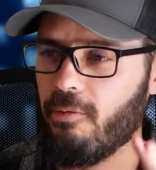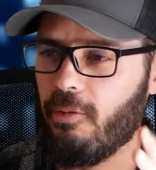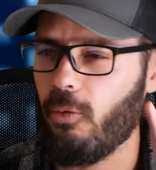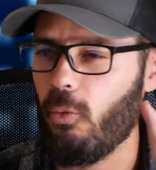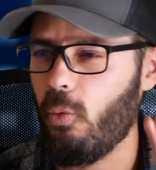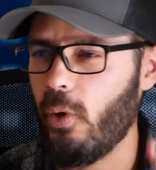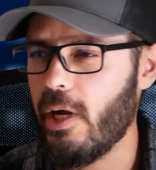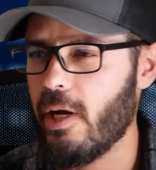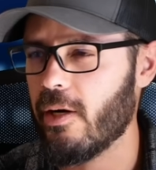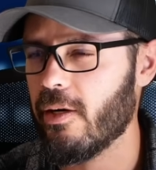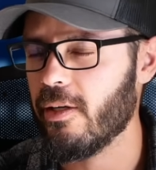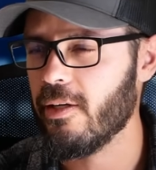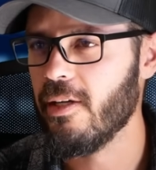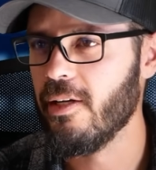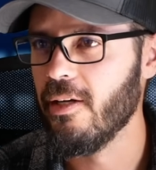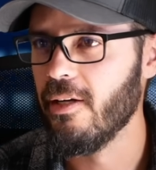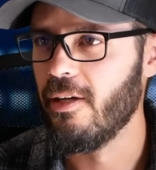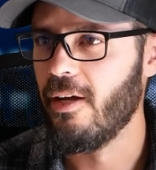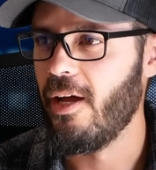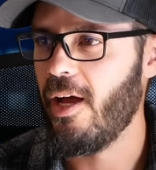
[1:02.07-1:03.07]
of a weird
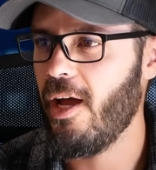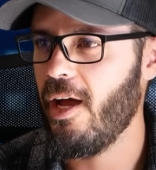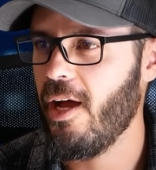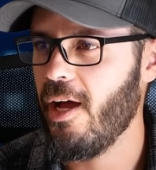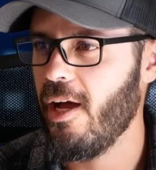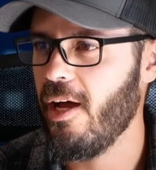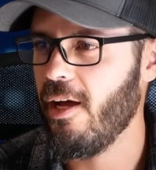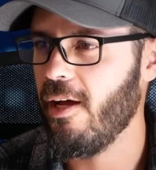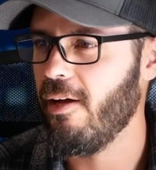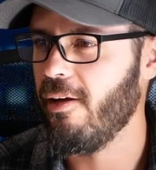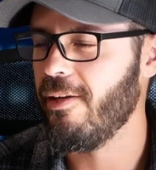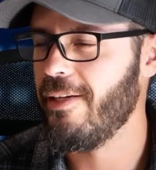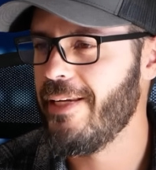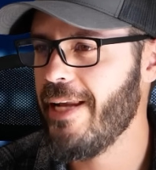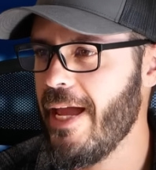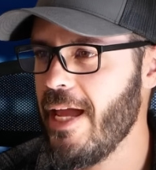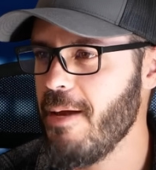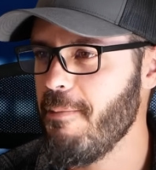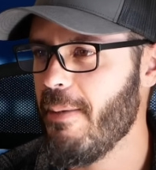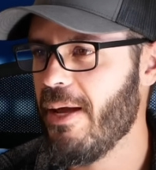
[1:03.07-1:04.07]

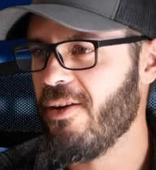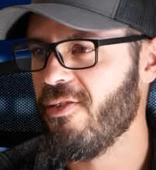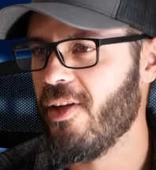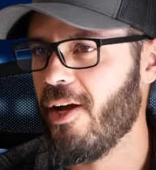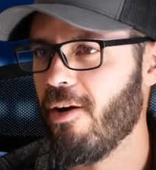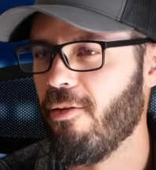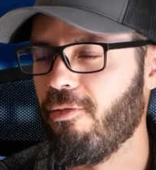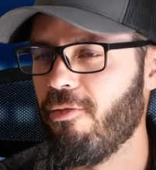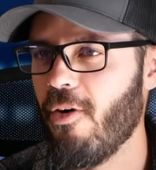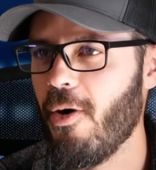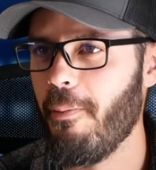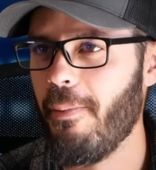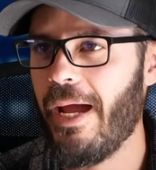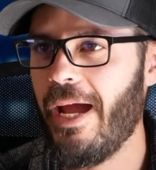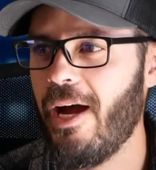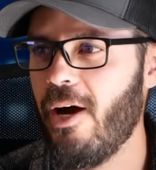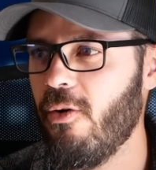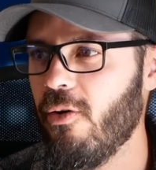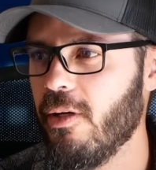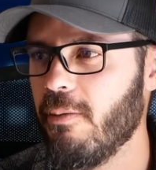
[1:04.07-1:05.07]
naming there from
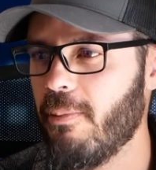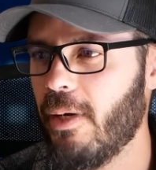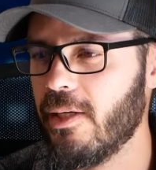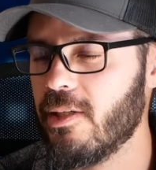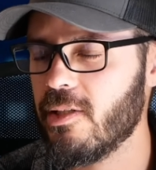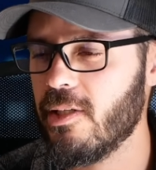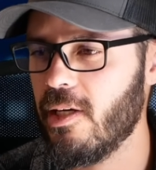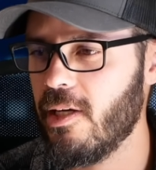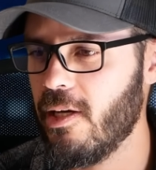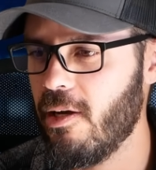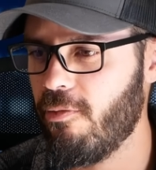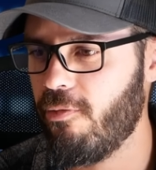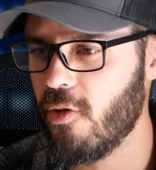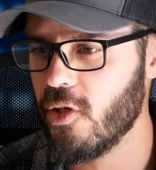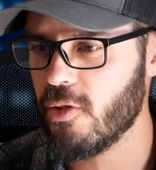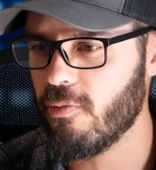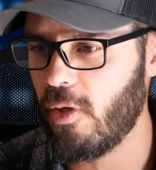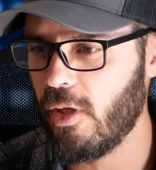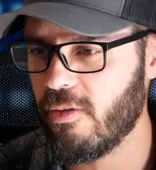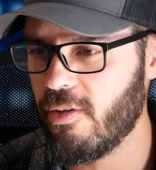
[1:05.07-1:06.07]
Audi. But
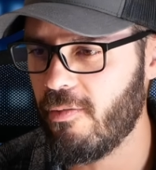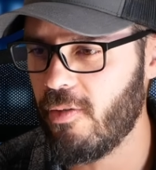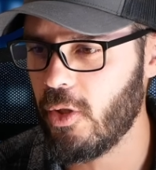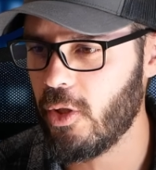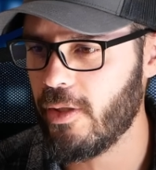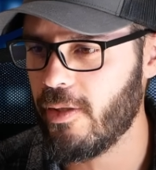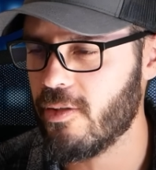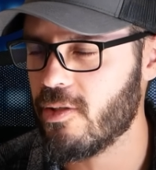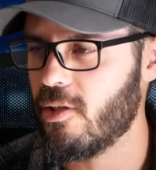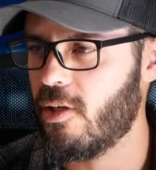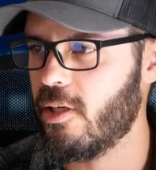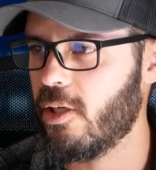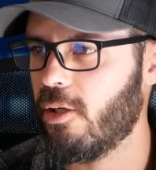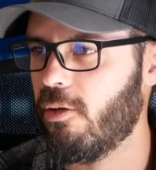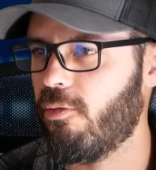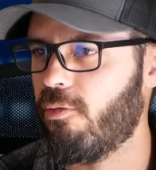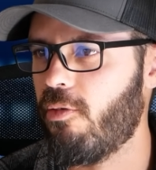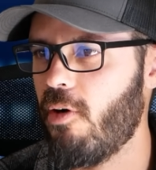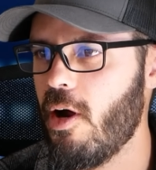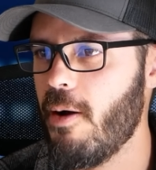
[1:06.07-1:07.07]
first of all, let's have a look at this
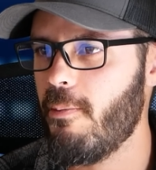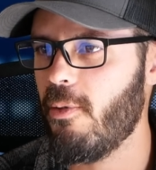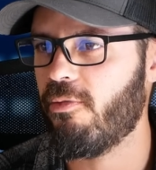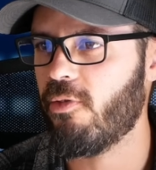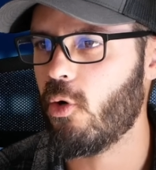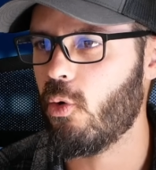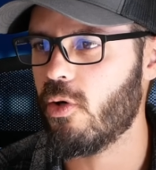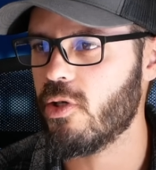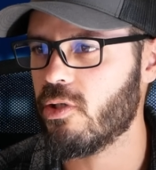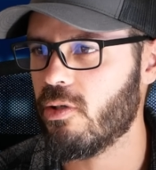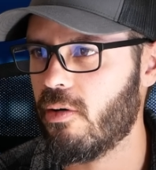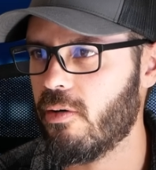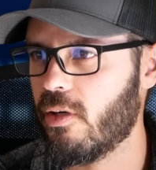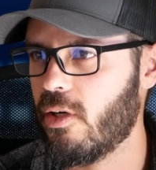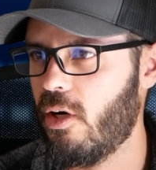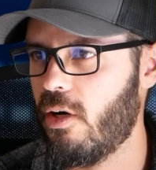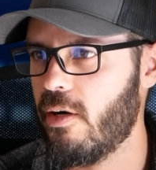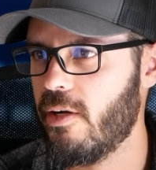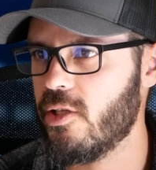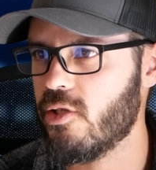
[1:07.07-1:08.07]
article from, of course, our
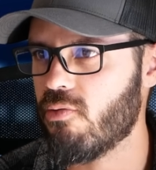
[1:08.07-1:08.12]
car and